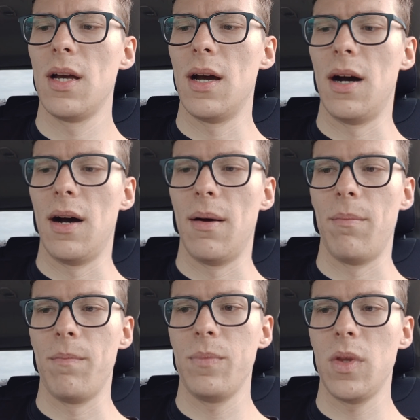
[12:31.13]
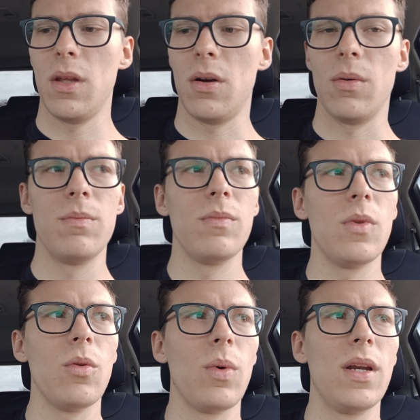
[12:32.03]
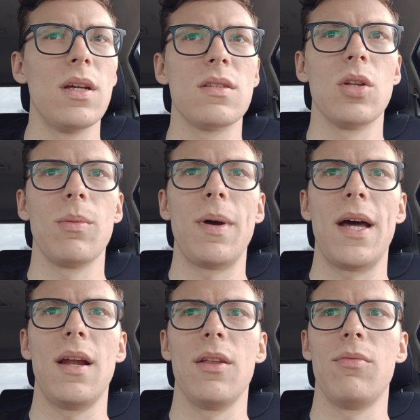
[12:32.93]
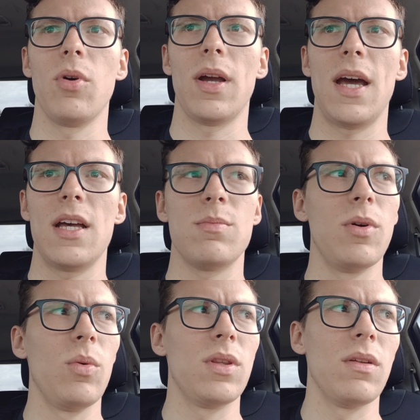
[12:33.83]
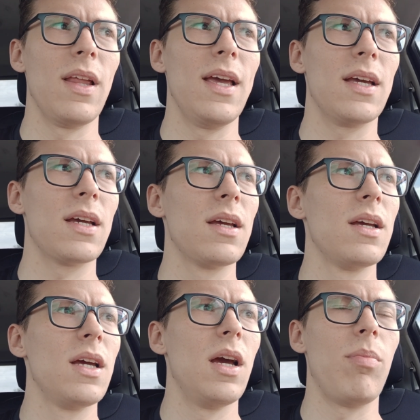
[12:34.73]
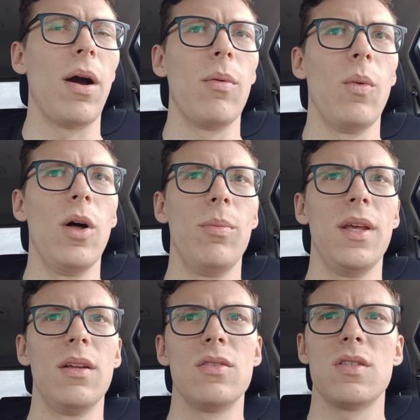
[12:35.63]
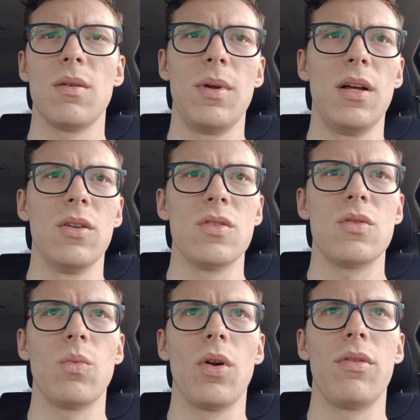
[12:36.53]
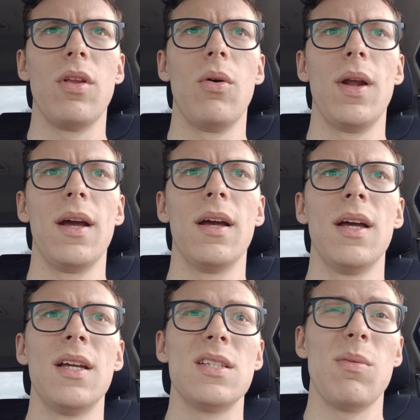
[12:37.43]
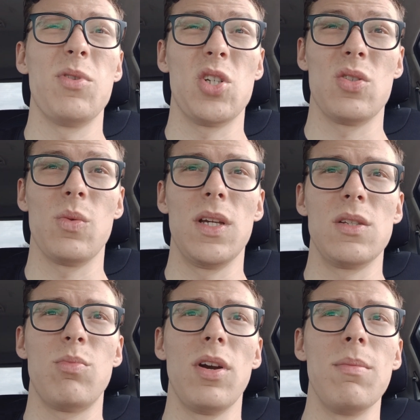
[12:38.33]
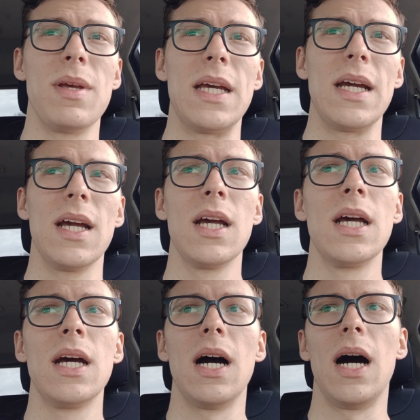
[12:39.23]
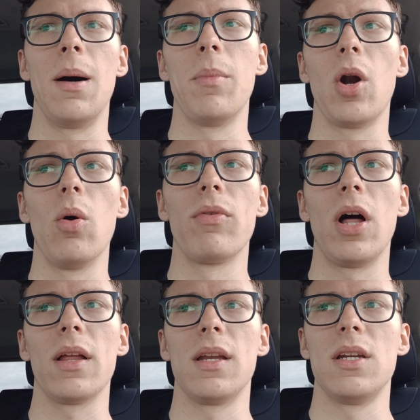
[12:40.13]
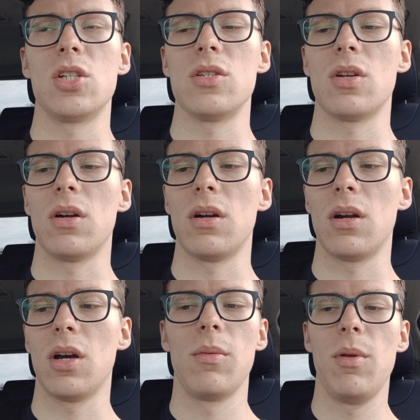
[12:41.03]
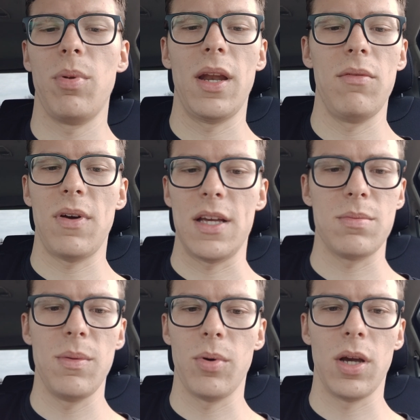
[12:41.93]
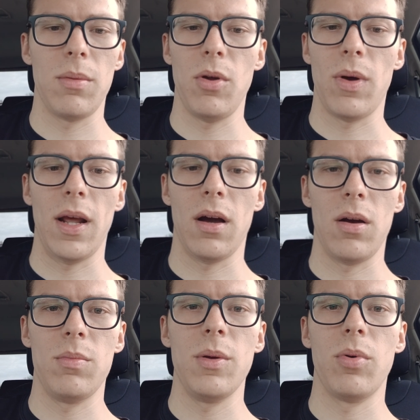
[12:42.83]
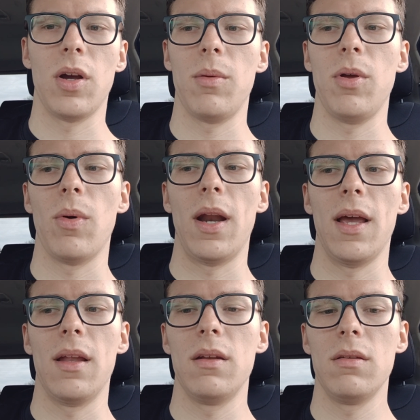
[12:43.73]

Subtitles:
the wind doesn't look bad on the forecast, but with the lake, it probably will be. There's some hills worth noting. Temperature swing is pretty big, but overall conditions are going to be plenty fast. People are going to be running hard. People are going to be running it